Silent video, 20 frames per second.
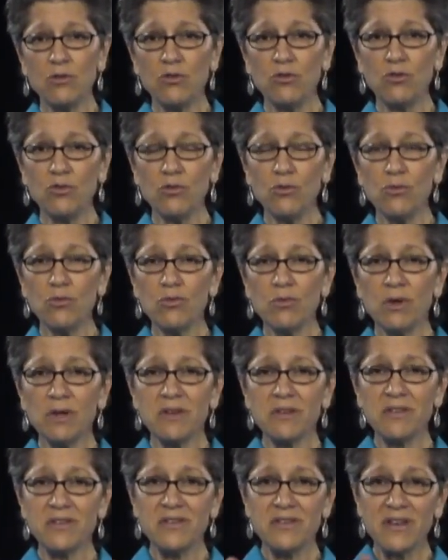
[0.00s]
to
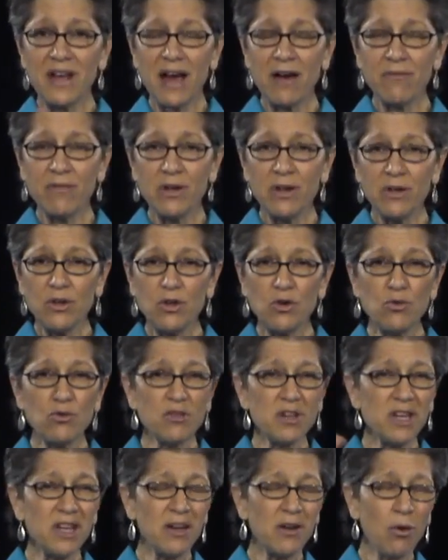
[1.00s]
7,
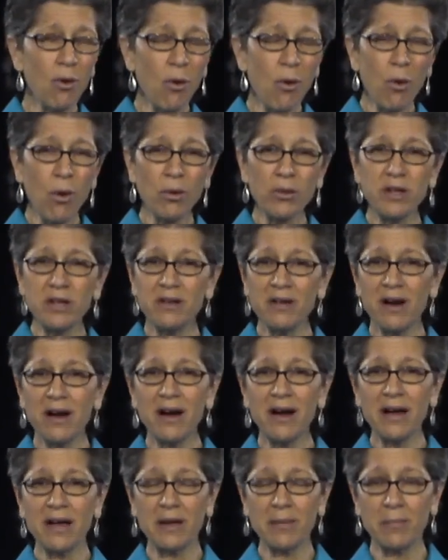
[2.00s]
using it all the
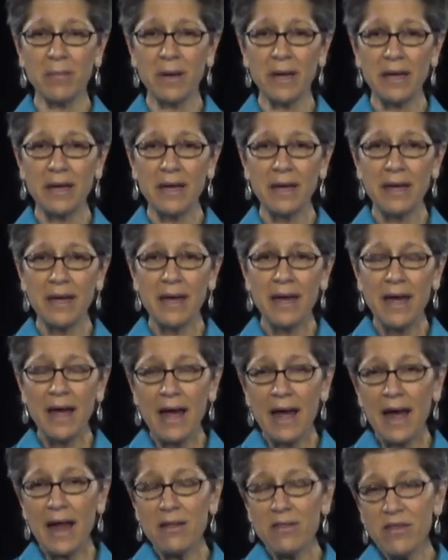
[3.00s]
time.
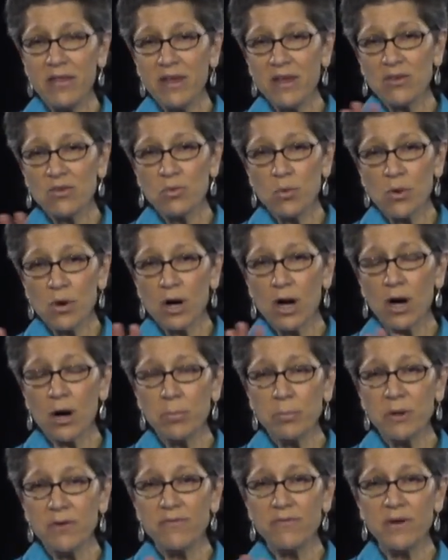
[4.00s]
And this will
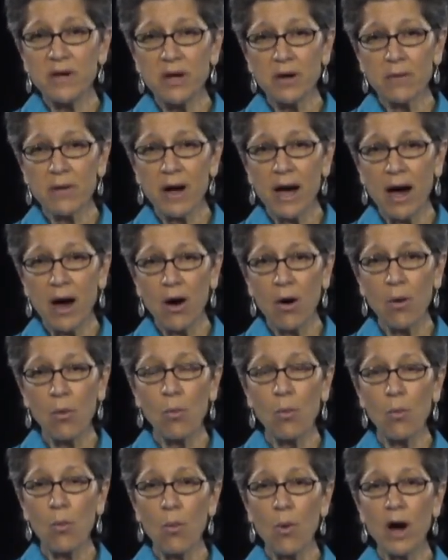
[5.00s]
help you figure out
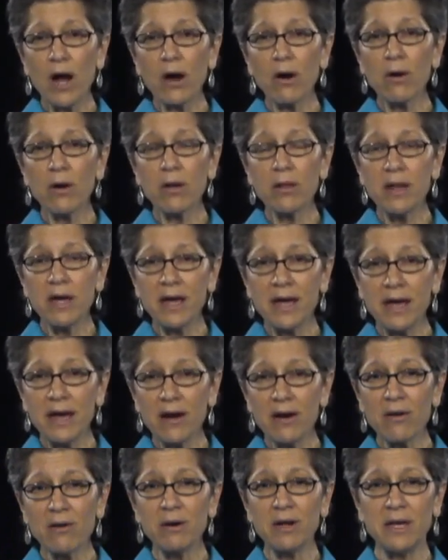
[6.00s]
where are the
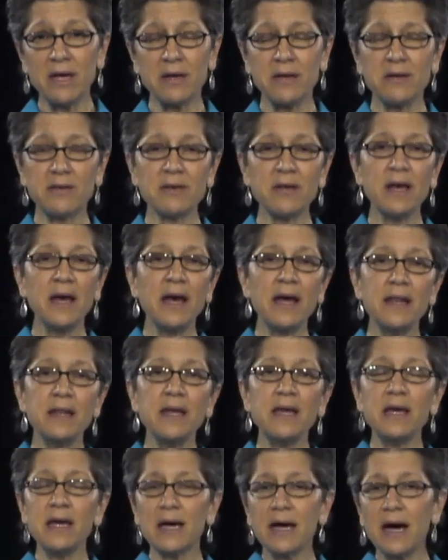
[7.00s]
areas
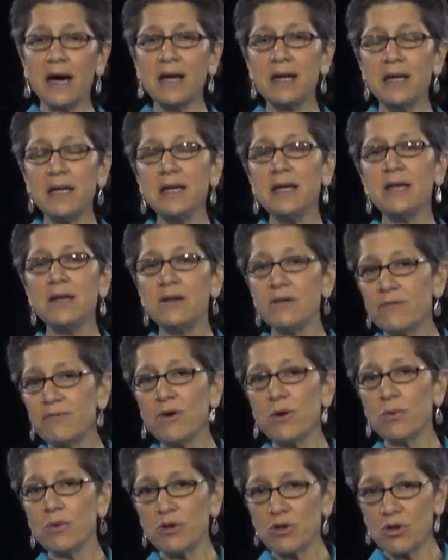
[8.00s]
that you kind of need to
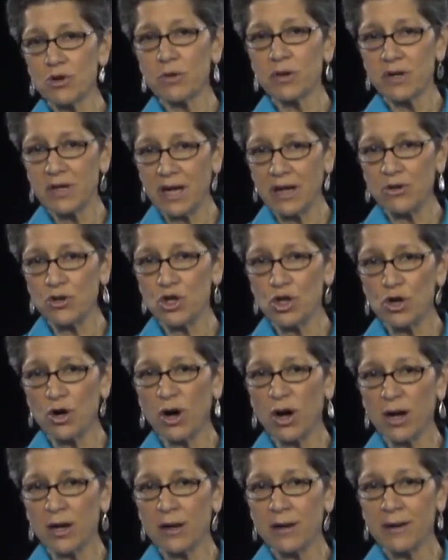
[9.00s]
focus your attention
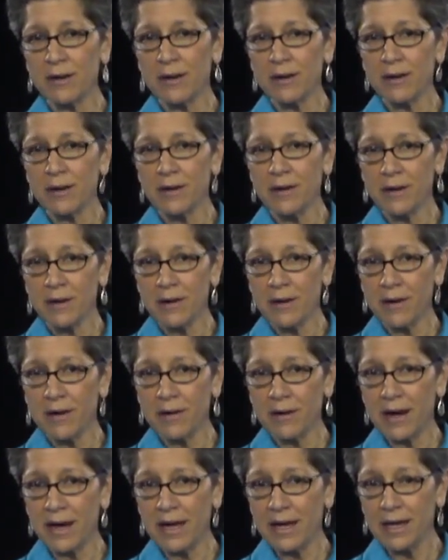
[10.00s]
on. All
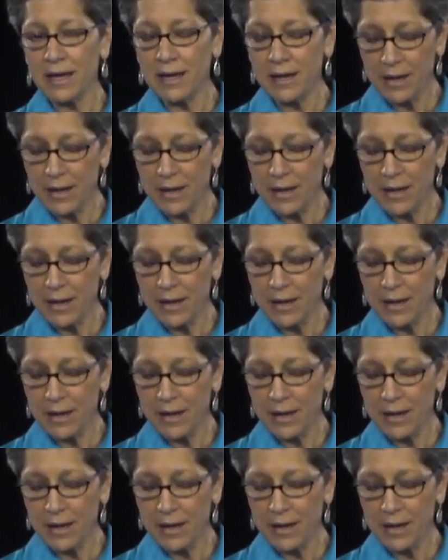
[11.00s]
right.